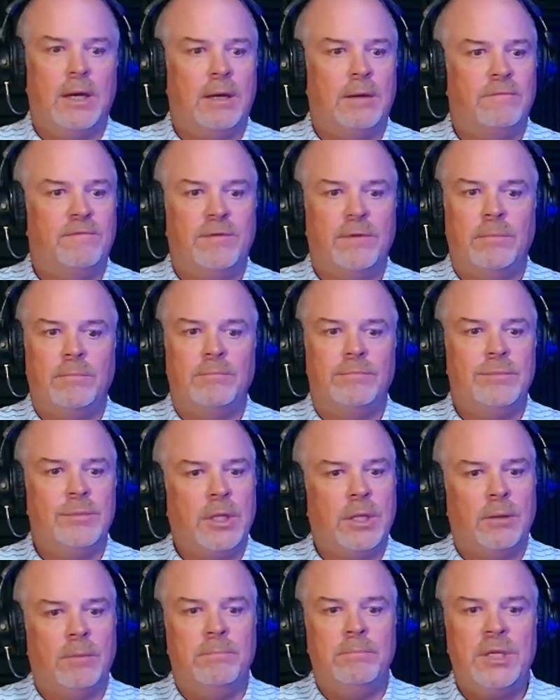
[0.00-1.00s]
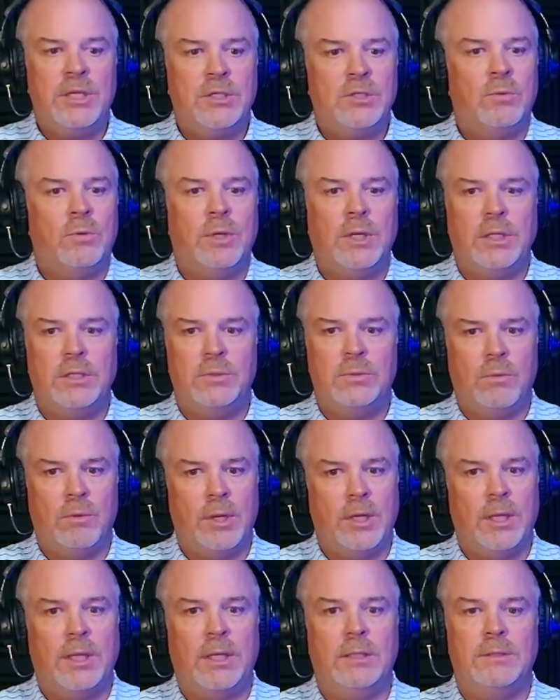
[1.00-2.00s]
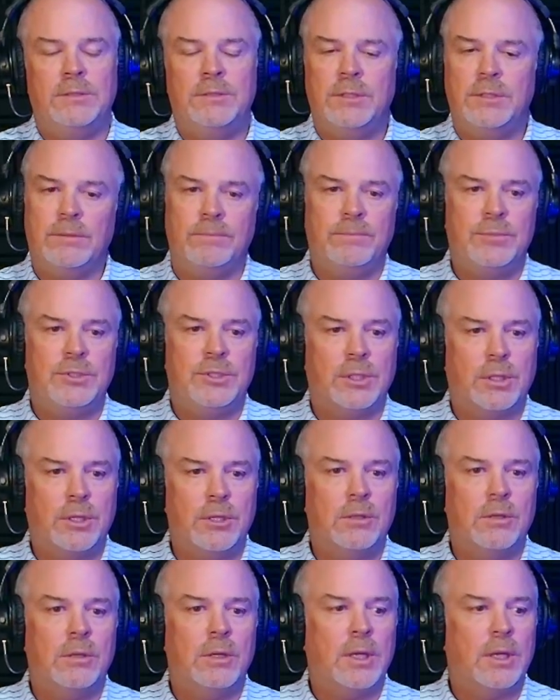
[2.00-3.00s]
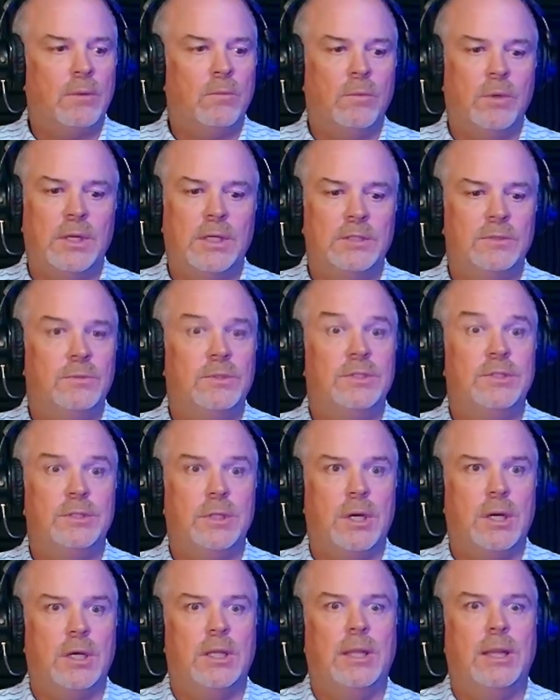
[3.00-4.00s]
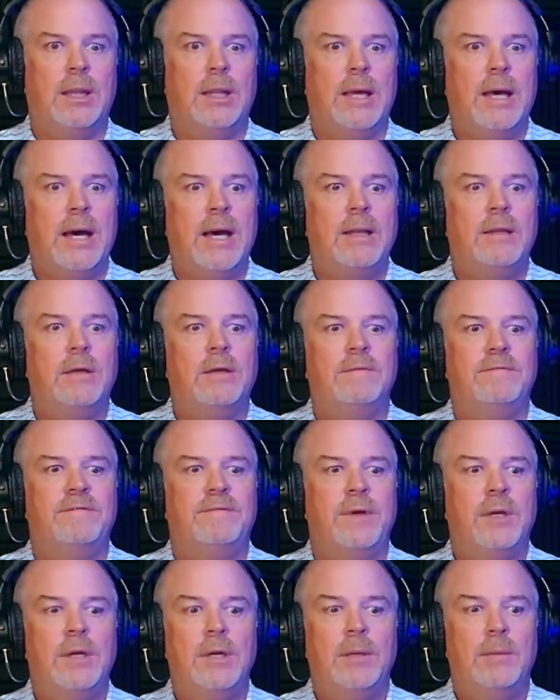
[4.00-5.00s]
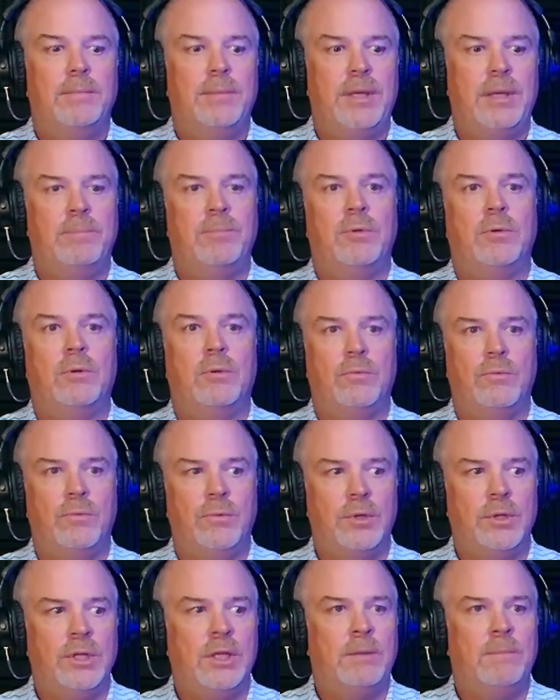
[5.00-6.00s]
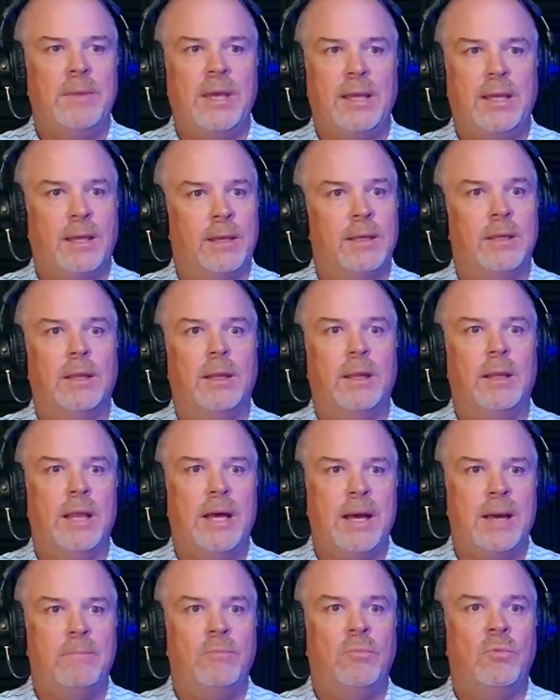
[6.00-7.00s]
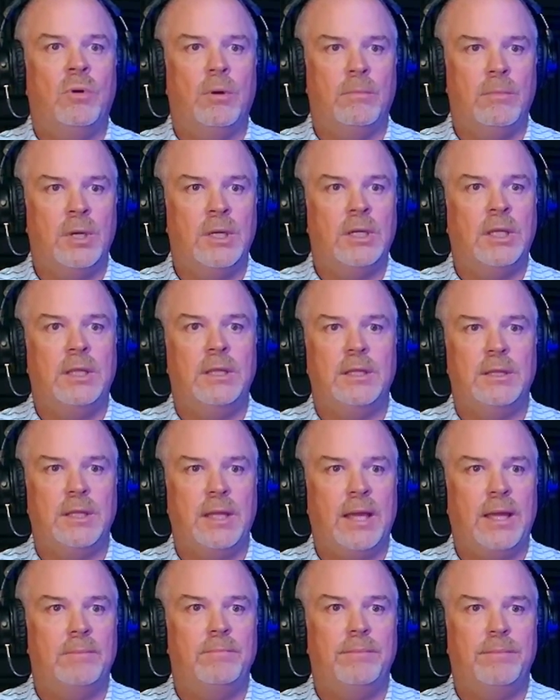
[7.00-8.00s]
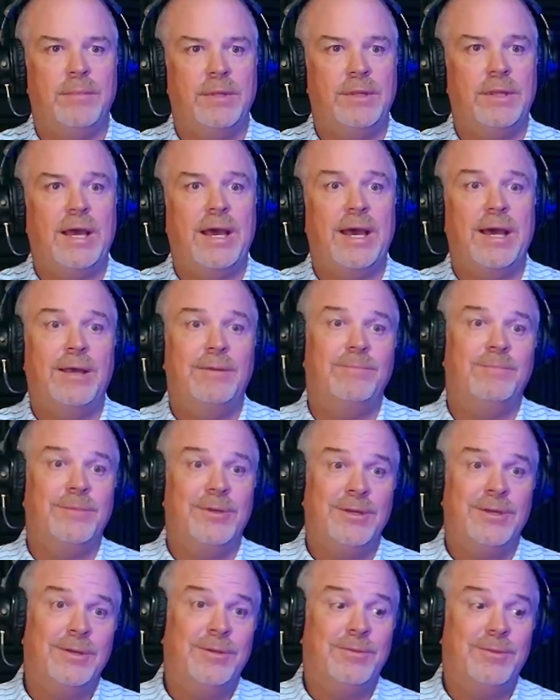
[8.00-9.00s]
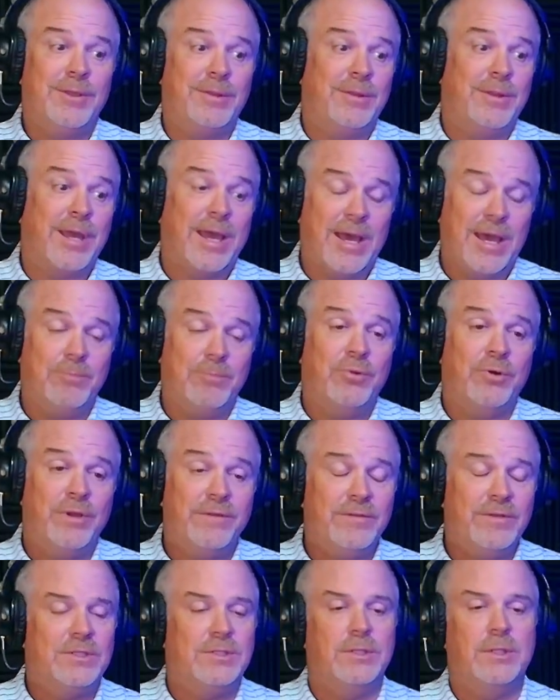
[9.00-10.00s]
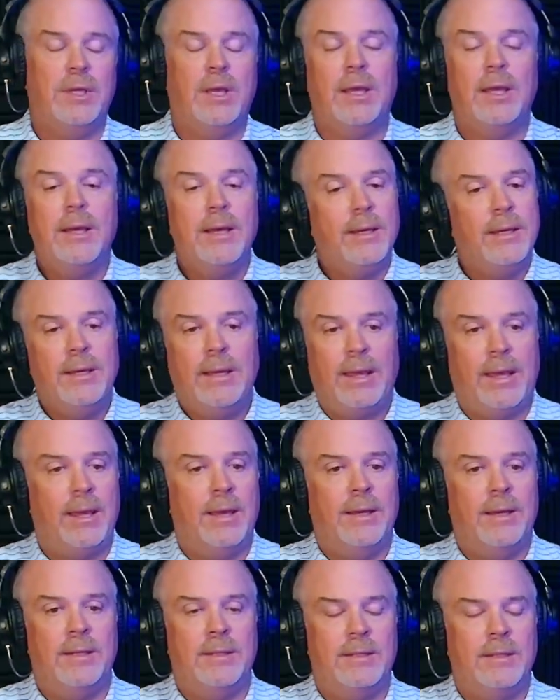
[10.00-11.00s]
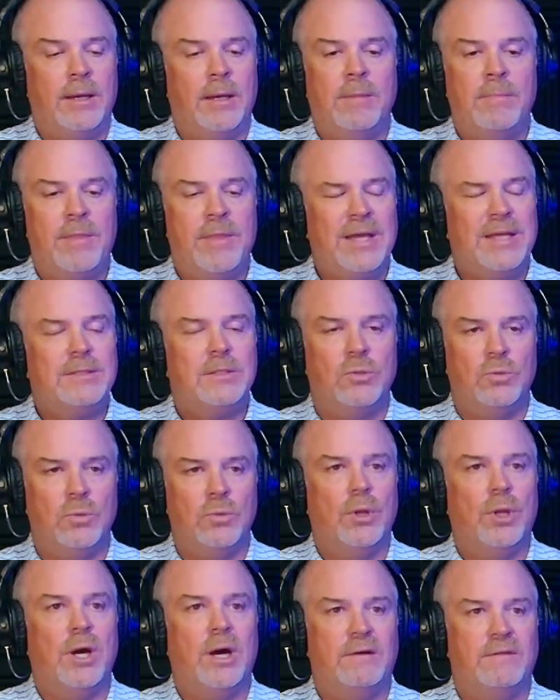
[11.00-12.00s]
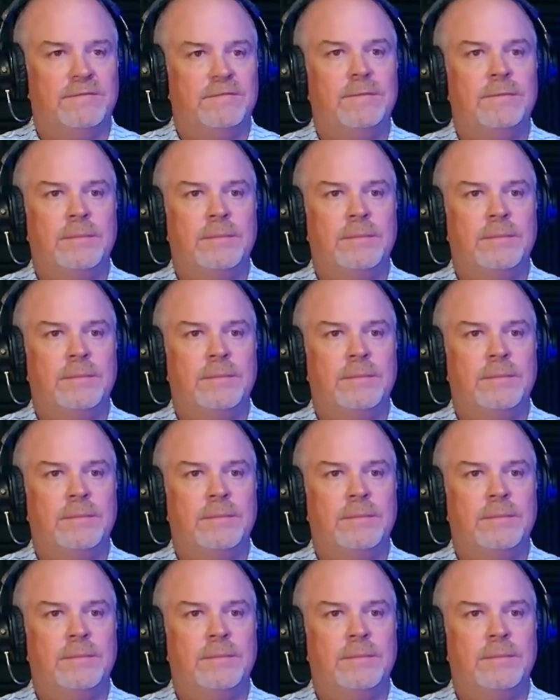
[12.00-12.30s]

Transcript: from mid 2020 to current was we saw a lot of people really making a lot more money that they had than they had previously, and that's cooled off.